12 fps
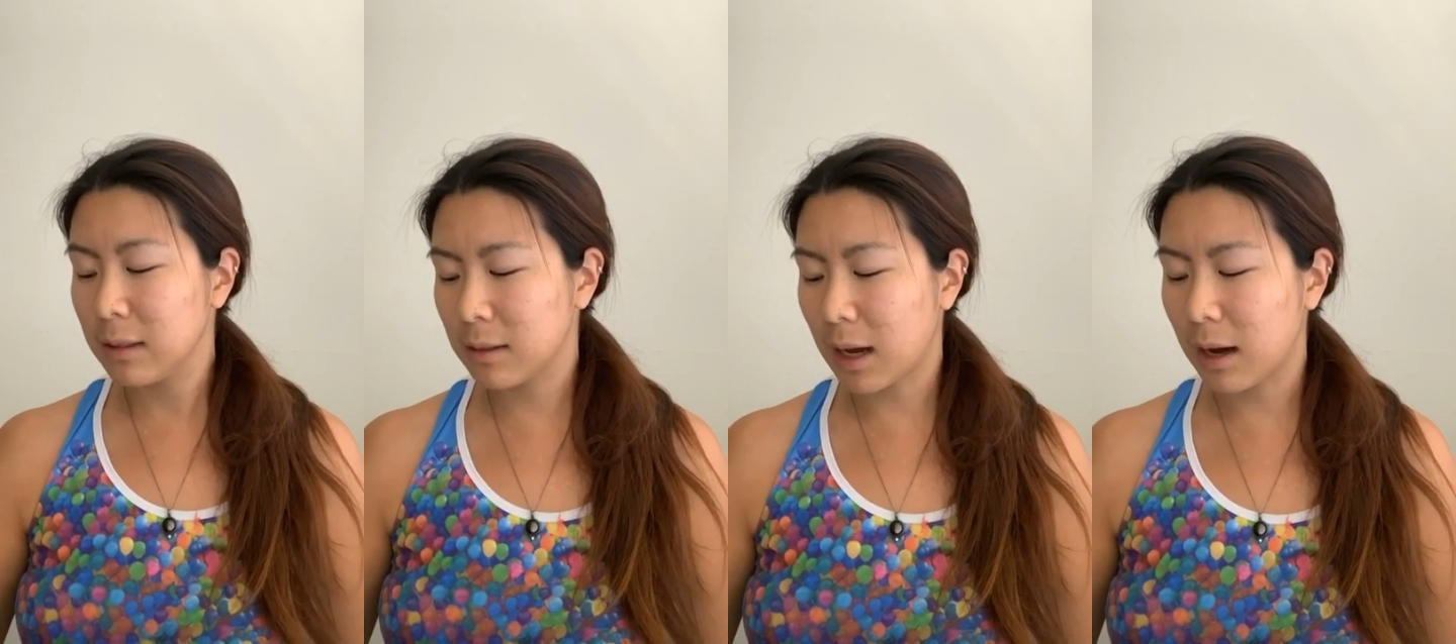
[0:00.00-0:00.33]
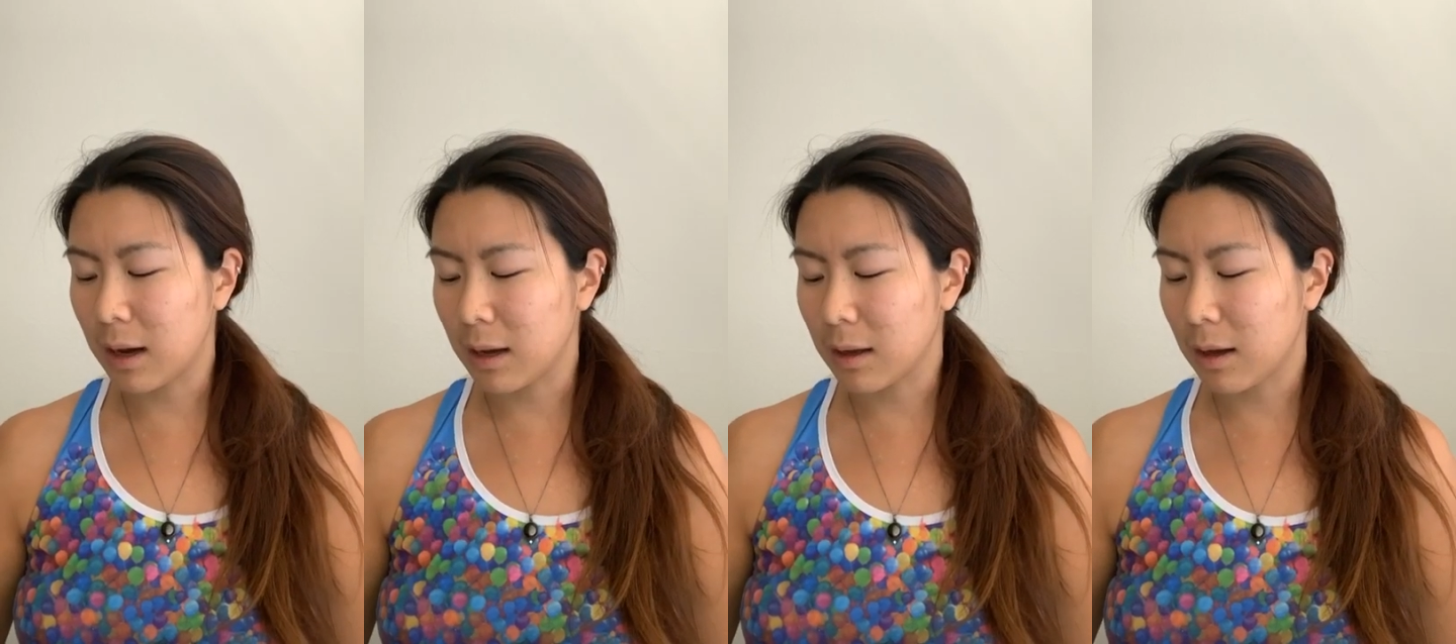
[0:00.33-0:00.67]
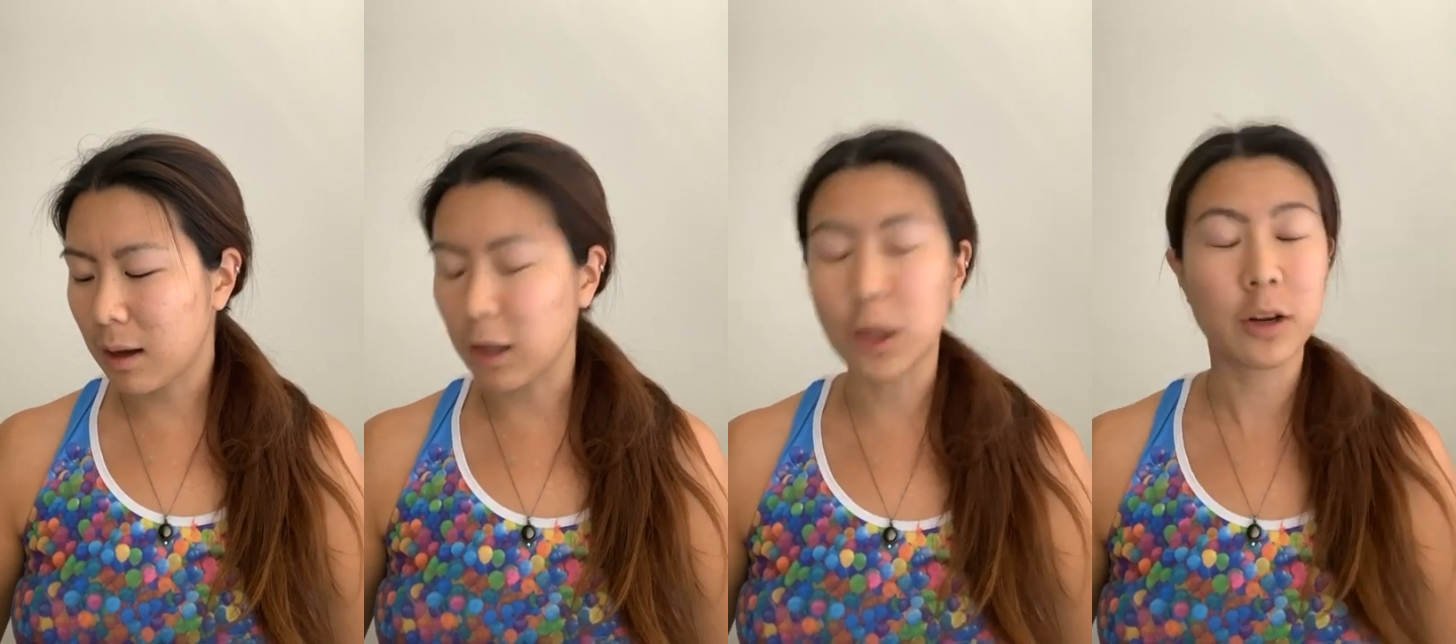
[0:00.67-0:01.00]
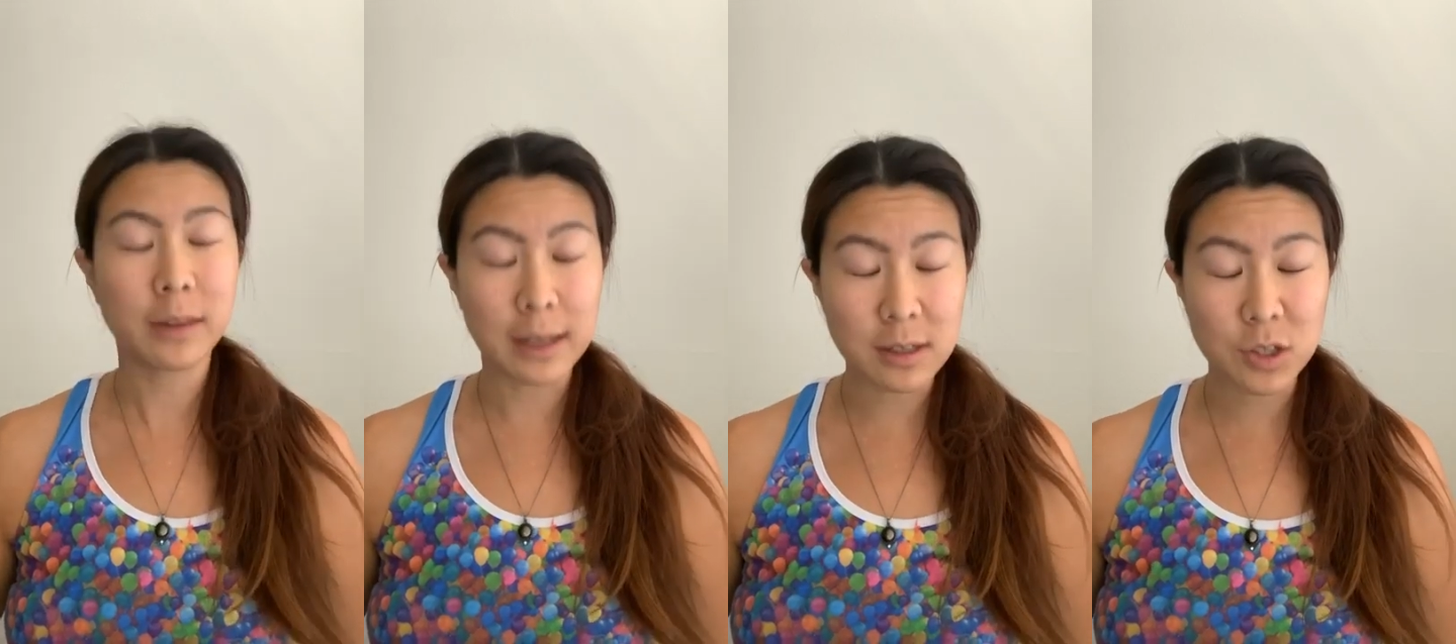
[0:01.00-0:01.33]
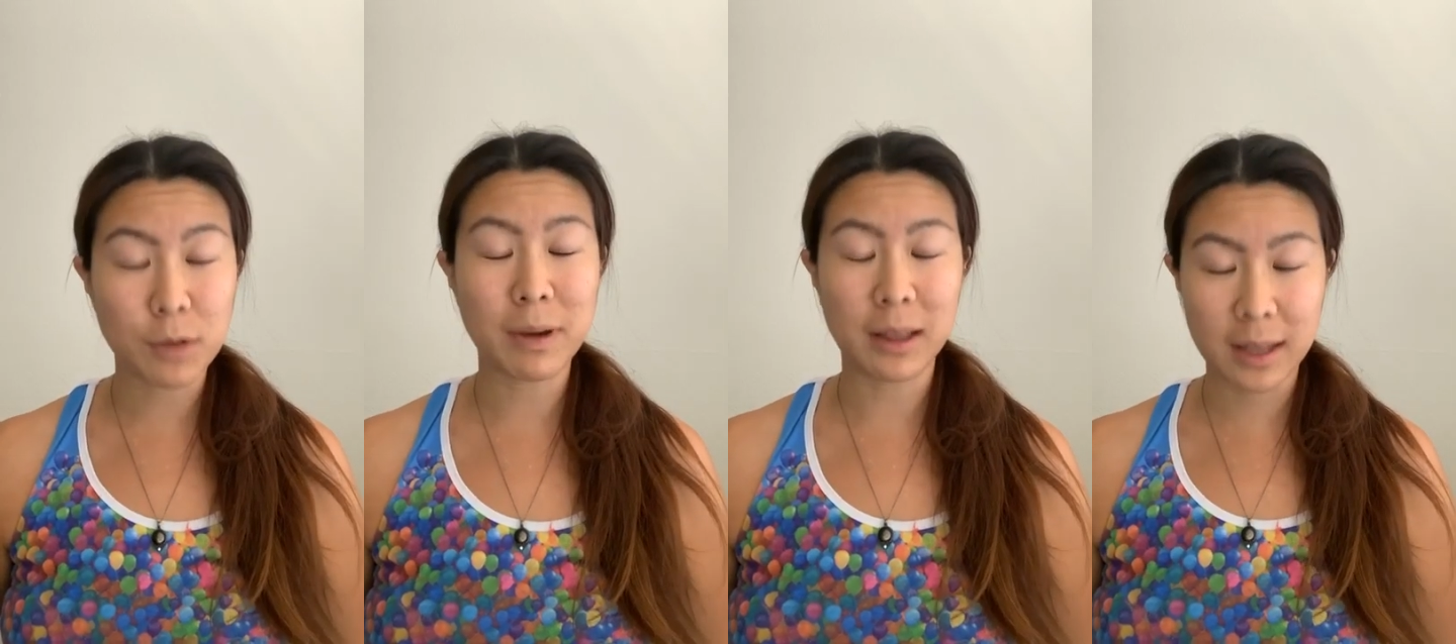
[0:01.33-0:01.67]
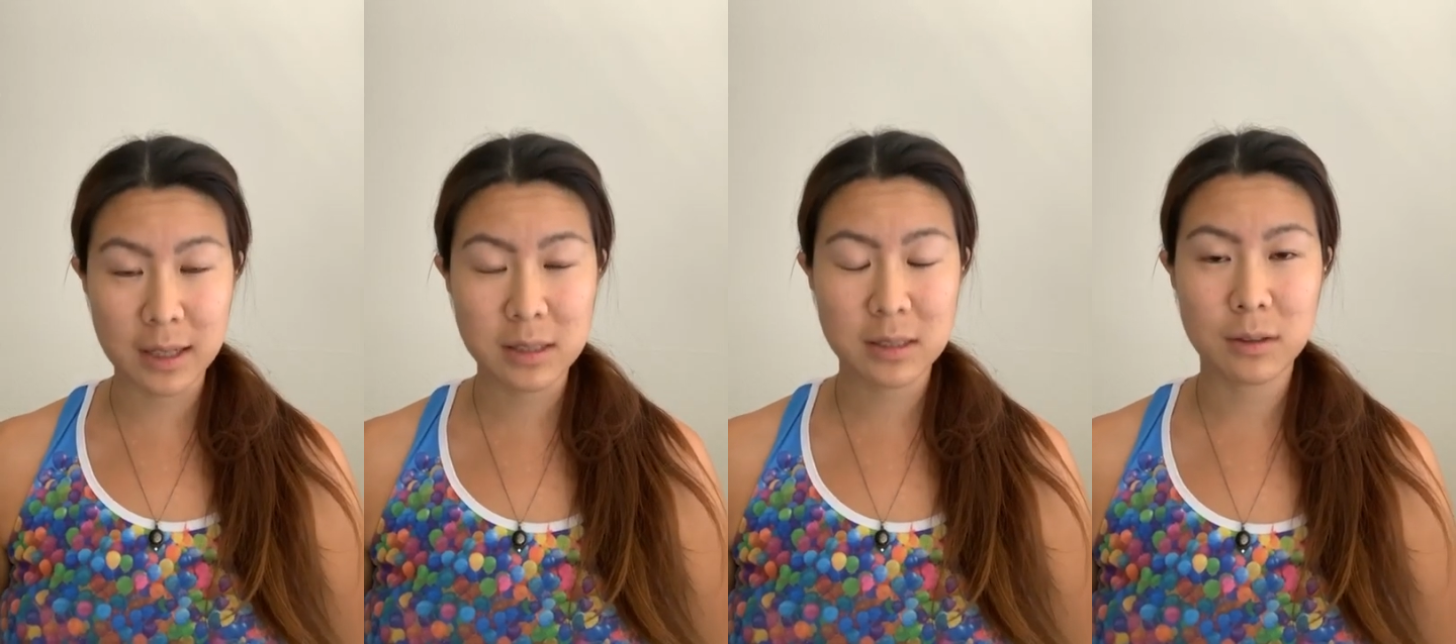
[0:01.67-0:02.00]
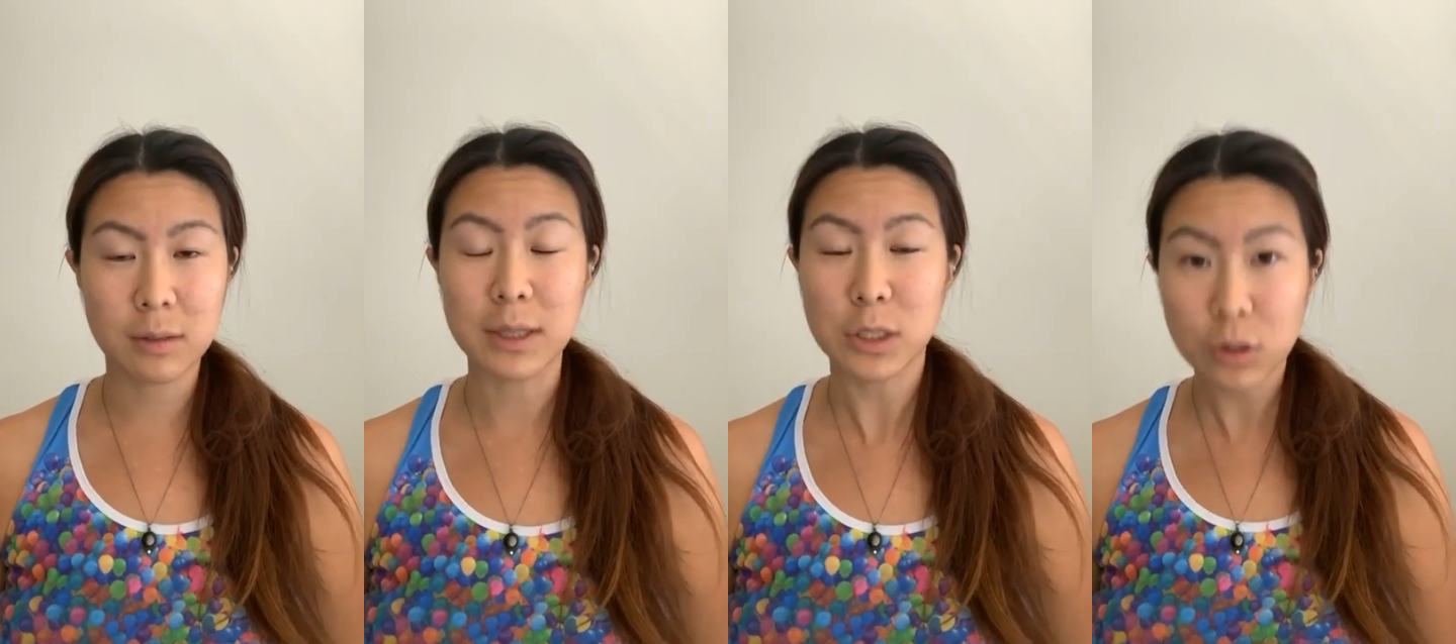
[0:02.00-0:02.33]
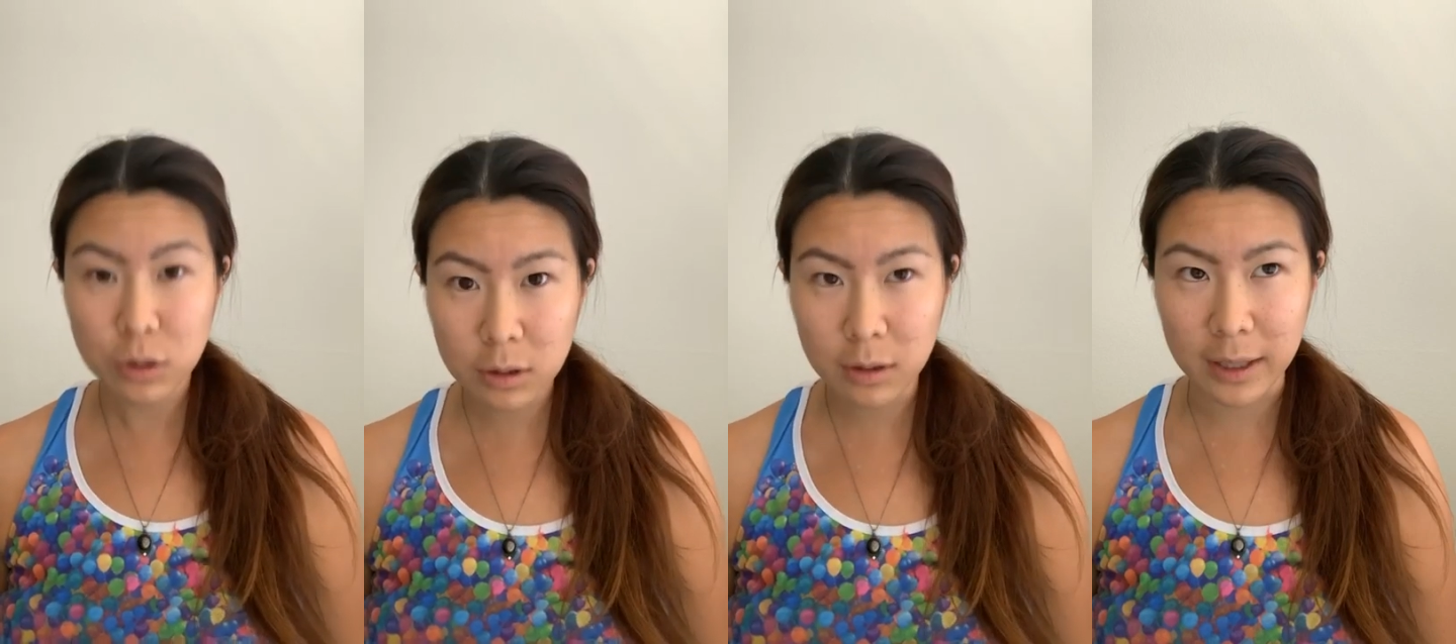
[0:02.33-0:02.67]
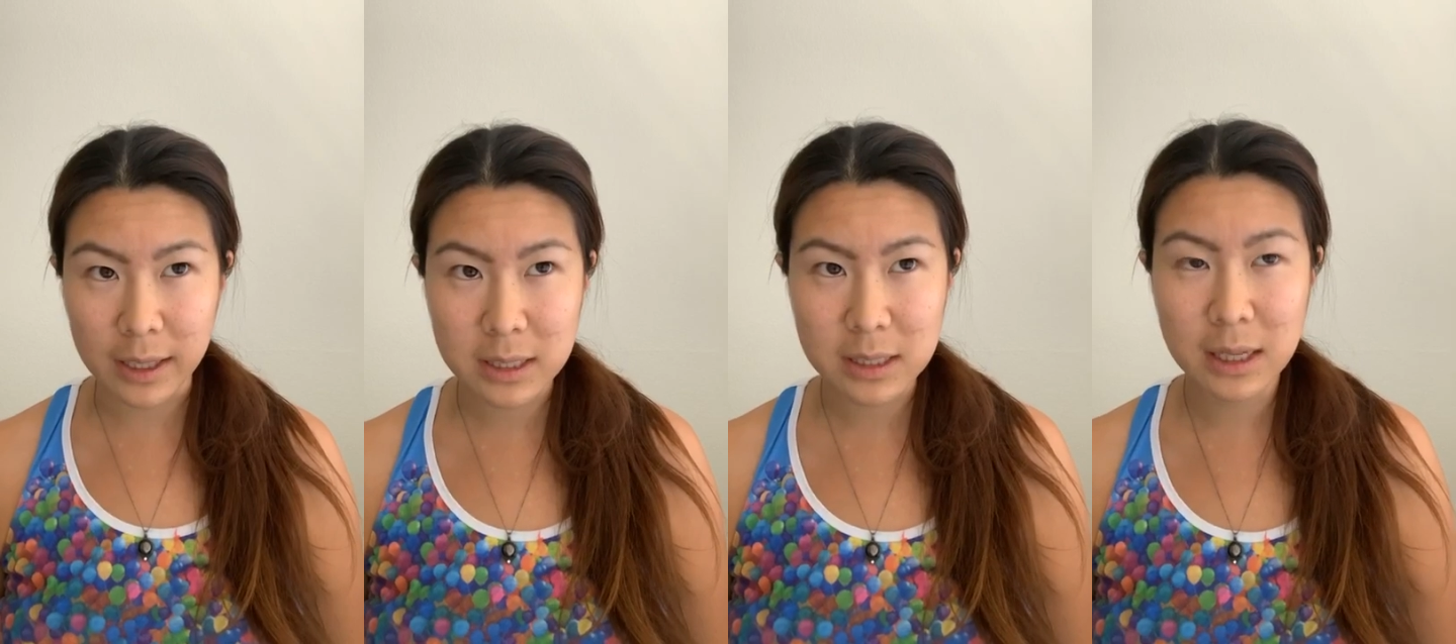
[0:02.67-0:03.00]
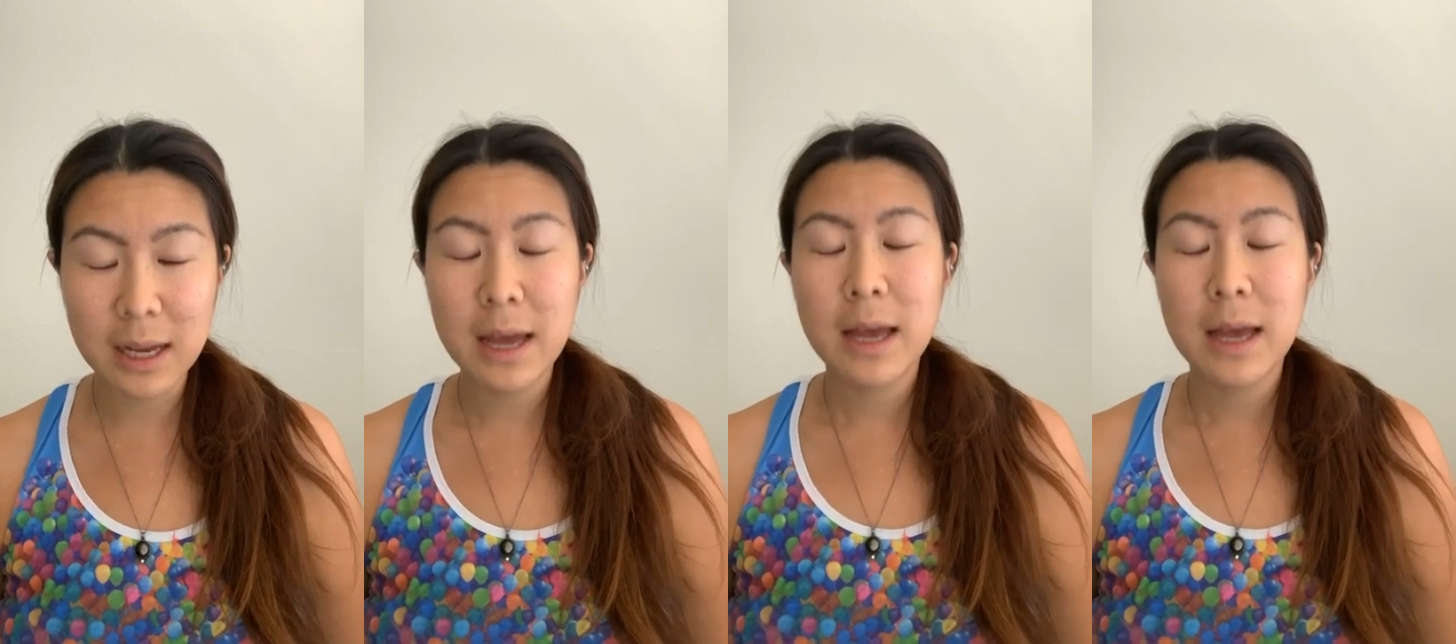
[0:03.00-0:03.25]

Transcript: a lot of things on my to-do list.